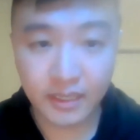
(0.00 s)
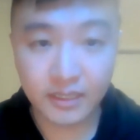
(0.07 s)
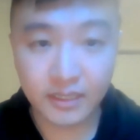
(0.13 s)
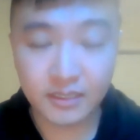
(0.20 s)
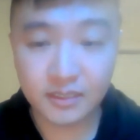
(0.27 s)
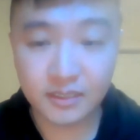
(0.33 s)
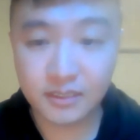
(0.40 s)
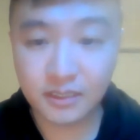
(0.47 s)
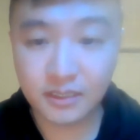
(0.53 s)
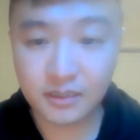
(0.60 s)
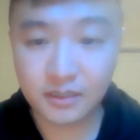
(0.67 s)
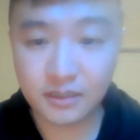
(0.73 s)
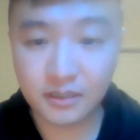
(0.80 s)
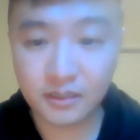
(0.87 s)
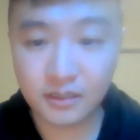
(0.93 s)
And
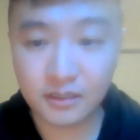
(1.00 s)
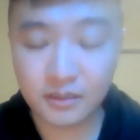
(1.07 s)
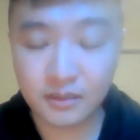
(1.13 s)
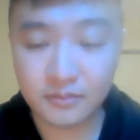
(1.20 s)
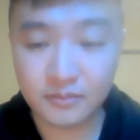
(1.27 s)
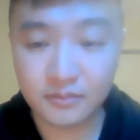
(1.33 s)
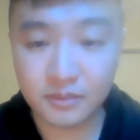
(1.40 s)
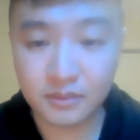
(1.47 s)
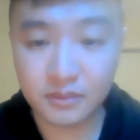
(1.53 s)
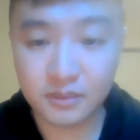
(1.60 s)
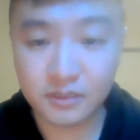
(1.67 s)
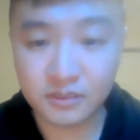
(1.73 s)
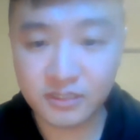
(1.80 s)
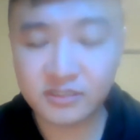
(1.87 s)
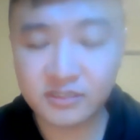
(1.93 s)

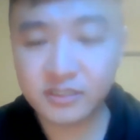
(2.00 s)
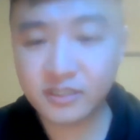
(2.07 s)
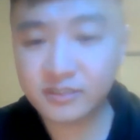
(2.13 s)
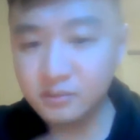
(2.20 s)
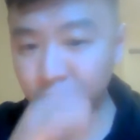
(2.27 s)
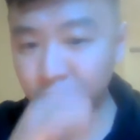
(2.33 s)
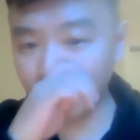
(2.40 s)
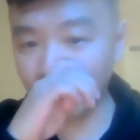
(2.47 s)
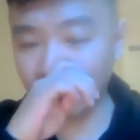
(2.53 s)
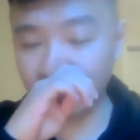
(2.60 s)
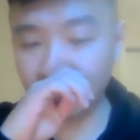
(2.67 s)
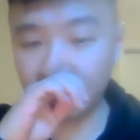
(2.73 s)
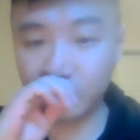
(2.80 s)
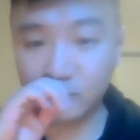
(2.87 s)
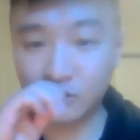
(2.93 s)
just to
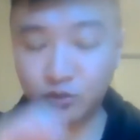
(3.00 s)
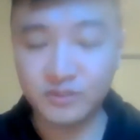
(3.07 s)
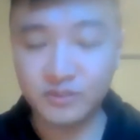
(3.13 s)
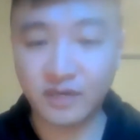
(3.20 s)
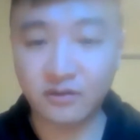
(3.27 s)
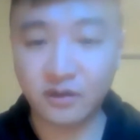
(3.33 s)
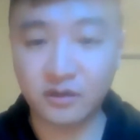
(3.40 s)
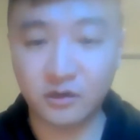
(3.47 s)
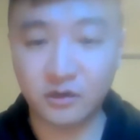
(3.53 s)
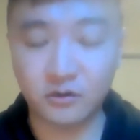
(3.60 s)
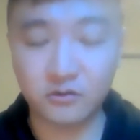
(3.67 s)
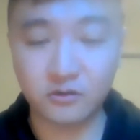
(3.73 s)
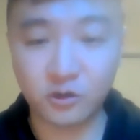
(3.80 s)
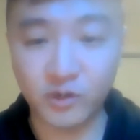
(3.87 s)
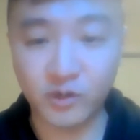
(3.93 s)
drill down on an
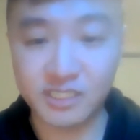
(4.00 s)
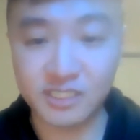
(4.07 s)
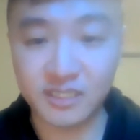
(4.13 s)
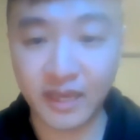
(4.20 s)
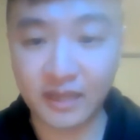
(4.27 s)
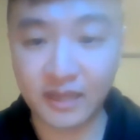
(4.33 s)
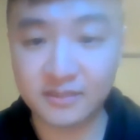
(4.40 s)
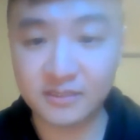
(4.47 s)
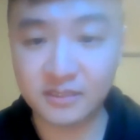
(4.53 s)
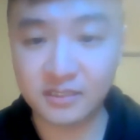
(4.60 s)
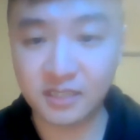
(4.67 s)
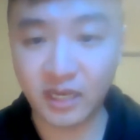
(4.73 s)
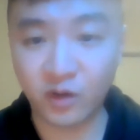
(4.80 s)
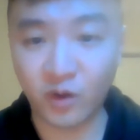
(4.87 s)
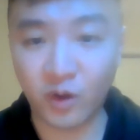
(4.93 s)
earlier question I asked,
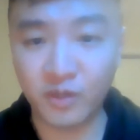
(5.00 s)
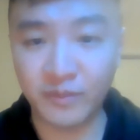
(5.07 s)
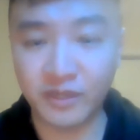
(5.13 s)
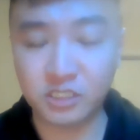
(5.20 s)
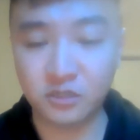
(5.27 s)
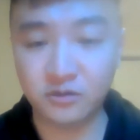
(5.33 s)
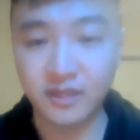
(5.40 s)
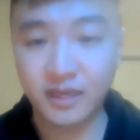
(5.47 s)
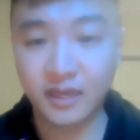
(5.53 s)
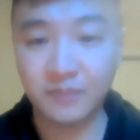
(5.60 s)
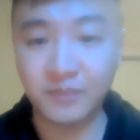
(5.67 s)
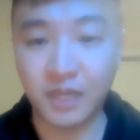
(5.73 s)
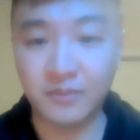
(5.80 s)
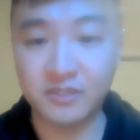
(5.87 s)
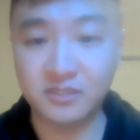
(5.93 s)
because I want to make sure that
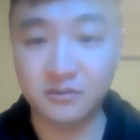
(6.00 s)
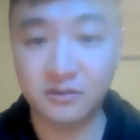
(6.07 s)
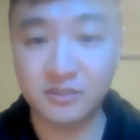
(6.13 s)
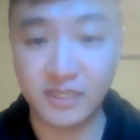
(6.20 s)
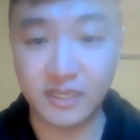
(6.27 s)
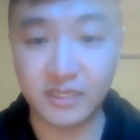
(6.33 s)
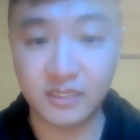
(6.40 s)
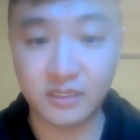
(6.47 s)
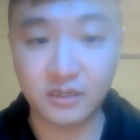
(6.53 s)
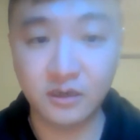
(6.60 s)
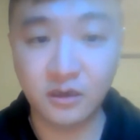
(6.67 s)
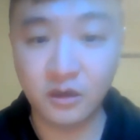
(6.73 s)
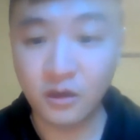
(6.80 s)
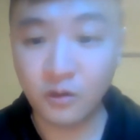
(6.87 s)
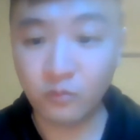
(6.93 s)
I'm not misunderstanding.
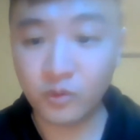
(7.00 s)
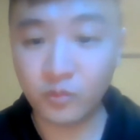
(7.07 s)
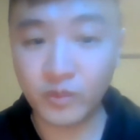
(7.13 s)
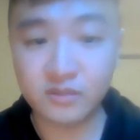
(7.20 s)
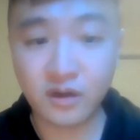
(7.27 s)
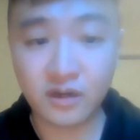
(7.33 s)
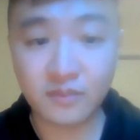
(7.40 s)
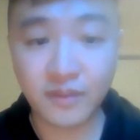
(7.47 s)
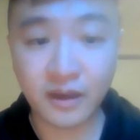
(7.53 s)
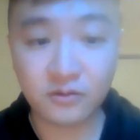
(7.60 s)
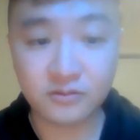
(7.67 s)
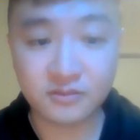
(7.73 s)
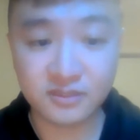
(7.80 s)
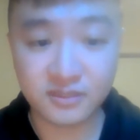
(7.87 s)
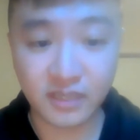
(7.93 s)
When we talk
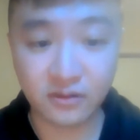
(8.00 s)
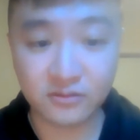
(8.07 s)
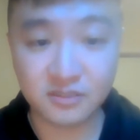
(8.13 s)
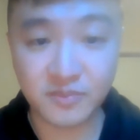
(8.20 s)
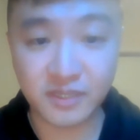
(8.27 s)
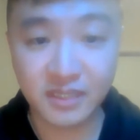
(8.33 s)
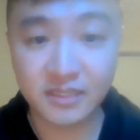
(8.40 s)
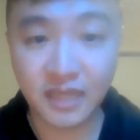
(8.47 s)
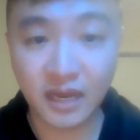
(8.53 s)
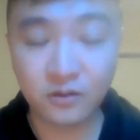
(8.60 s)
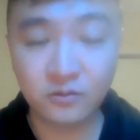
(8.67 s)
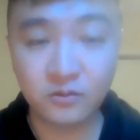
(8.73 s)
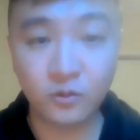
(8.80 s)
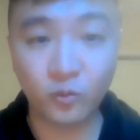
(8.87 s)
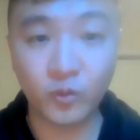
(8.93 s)
about sales being
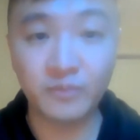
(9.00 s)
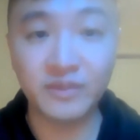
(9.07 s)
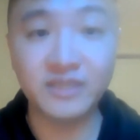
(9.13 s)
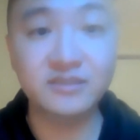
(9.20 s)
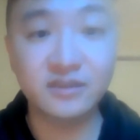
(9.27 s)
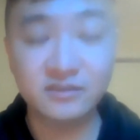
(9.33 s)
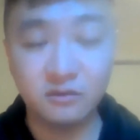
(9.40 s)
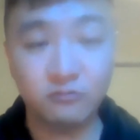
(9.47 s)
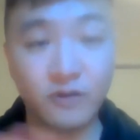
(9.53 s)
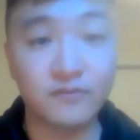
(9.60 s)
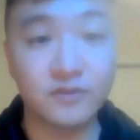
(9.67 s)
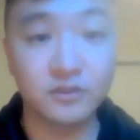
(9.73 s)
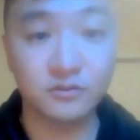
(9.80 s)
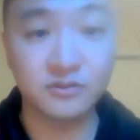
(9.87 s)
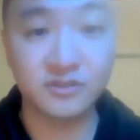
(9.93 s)
down, we mean just the
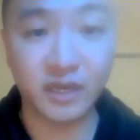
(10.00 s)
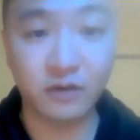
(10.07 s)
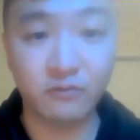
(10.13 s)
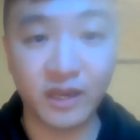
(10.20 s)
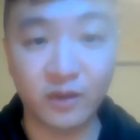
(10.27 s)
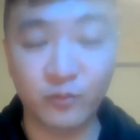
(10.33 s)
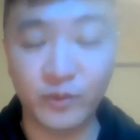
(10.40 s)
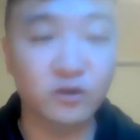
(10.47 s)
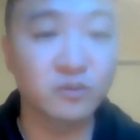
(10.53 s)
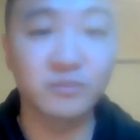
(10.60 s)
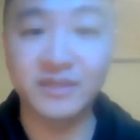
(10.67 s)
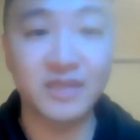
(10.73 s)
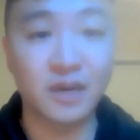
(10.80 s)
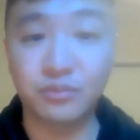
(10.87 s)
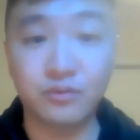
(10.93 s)
revenue side, right? We don't
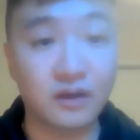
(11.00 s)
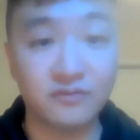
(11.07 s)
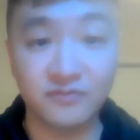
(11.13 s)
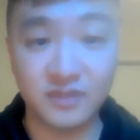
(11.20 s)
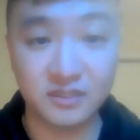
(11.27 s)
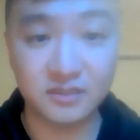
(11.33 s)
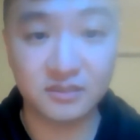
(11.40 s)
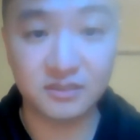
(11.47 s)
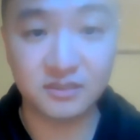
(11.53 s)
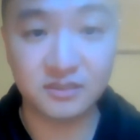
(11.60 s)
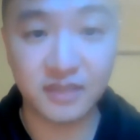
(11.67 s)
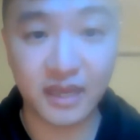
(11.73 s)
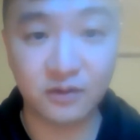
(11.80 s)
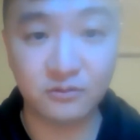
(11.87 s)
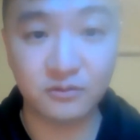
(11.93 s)
mean that profit is
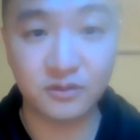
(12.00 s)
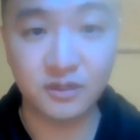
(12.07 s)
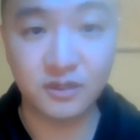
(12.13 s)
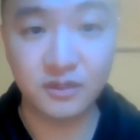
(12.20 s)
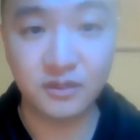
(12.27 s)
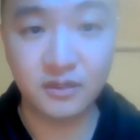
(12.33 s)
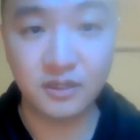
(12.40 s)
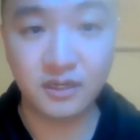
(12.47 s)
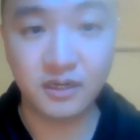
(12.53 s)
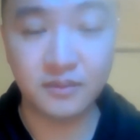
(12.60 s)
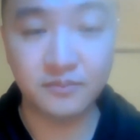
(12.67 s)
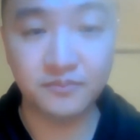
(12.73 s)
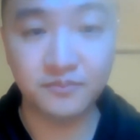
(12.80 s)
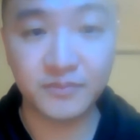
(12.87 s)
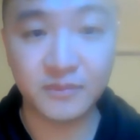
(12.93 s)

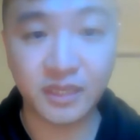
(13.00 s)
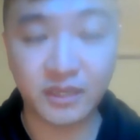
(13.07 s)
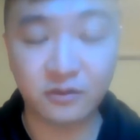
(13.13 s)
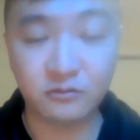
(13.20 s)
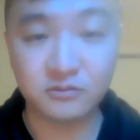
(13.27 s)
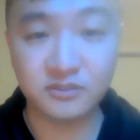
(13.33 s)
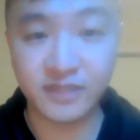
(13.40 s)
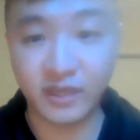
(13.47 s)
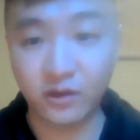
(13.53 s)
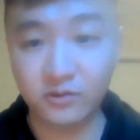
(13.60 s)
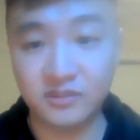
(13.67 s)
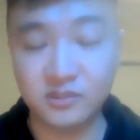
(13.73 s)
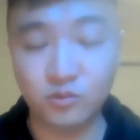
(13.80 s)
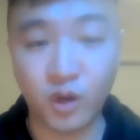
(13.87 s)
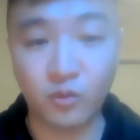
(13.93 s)
down. Like
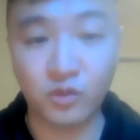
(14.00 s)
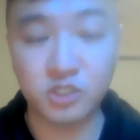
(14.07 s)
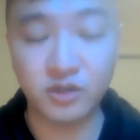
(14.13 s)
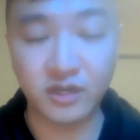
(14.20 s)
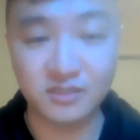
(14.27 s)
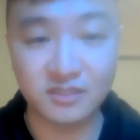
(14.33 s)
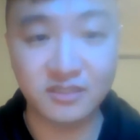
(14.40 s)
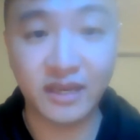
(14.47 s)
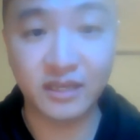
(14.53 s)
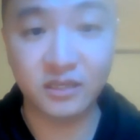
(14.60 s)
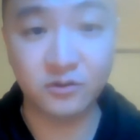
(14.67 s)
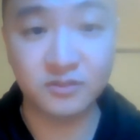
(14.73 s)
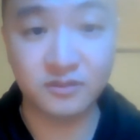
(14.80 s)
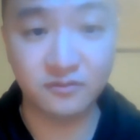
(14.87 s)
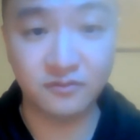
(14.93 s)
sales is what we're trying to
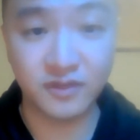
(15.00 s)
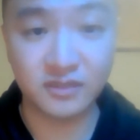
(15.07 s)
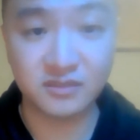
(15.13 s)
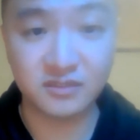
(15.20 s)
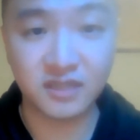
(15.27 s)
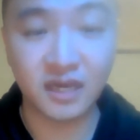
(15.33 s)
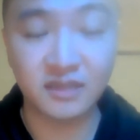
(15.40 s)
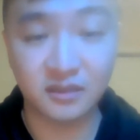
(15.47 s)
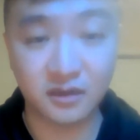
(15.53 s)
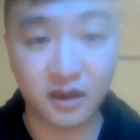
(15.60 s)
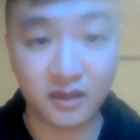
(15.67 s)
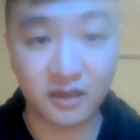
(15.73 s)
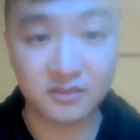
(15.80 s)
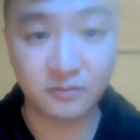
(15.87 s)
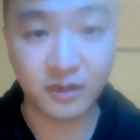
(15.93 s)
diagnose and fix, not the
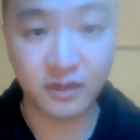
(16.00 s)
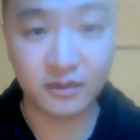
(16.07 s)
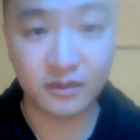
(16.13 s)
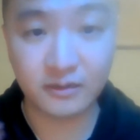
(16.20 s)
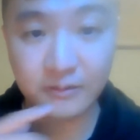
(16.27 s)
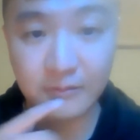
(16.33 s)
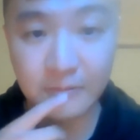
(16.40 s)
cost, right?